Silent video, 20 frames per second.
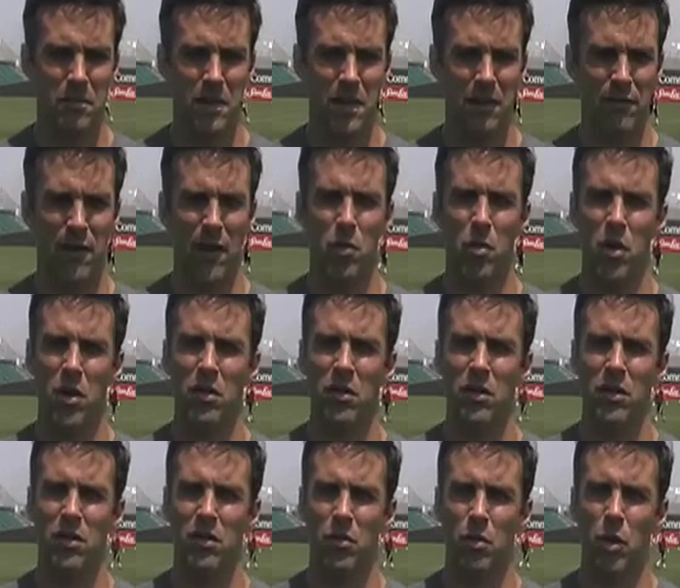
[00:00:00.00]
if I
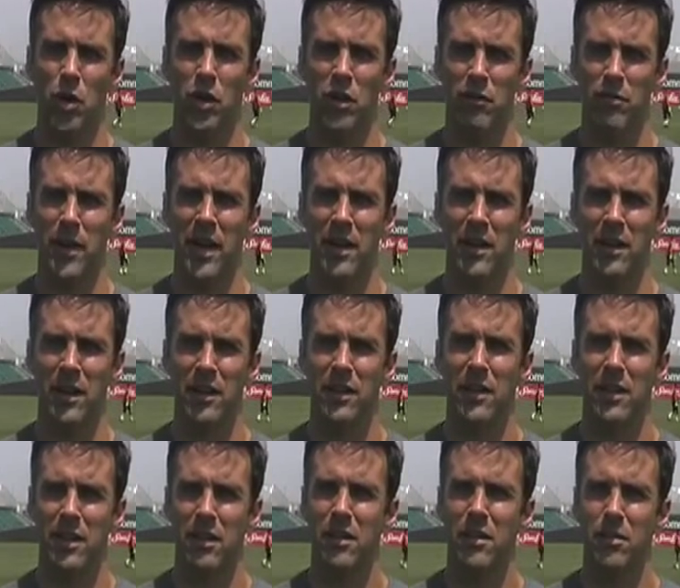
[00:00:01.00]
wouldn't have made it into
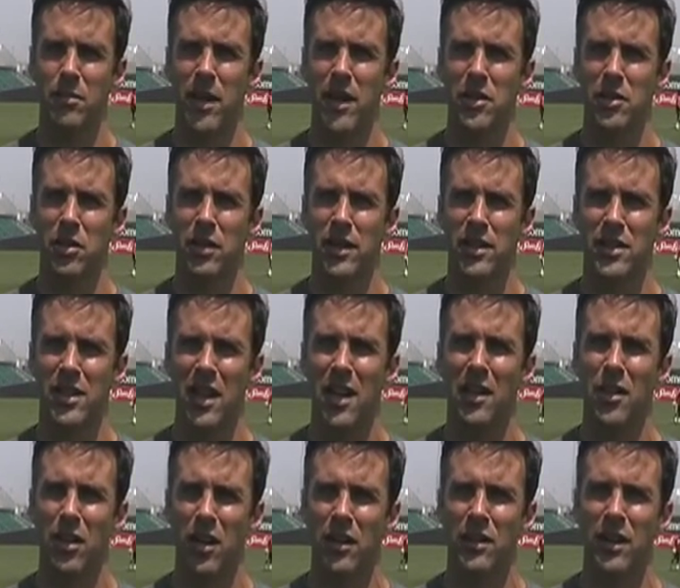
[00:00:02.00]
the Major League
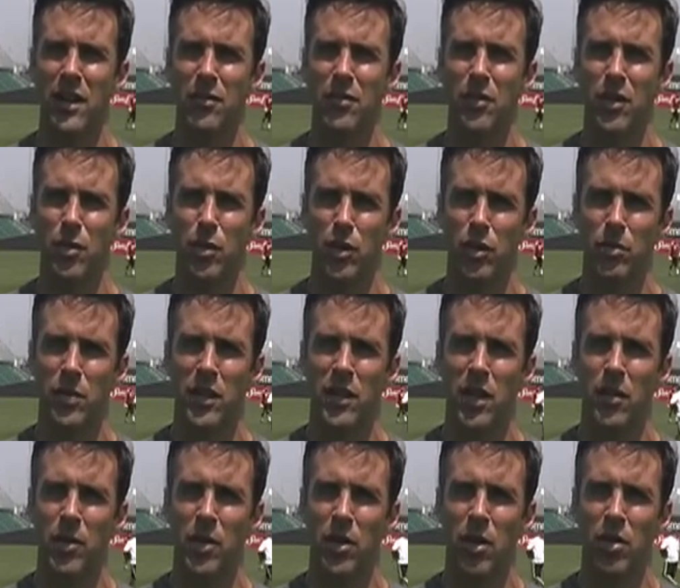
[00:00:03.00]
Soccer, I definitely would have
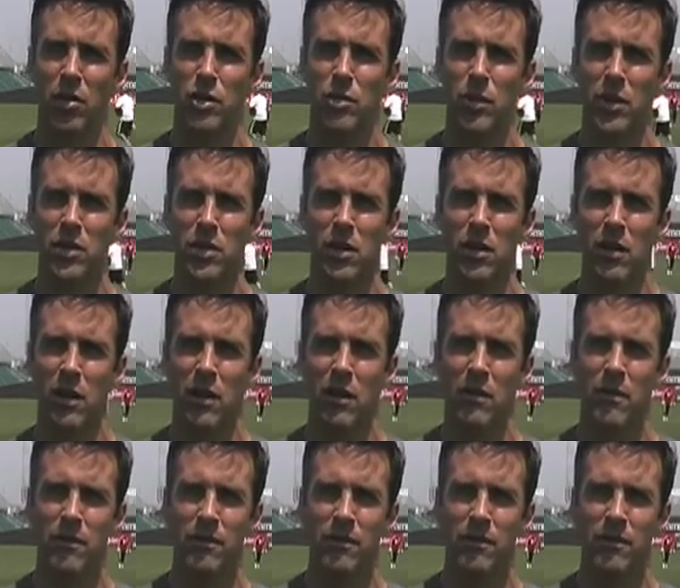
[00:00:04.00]
become a coach much earlier.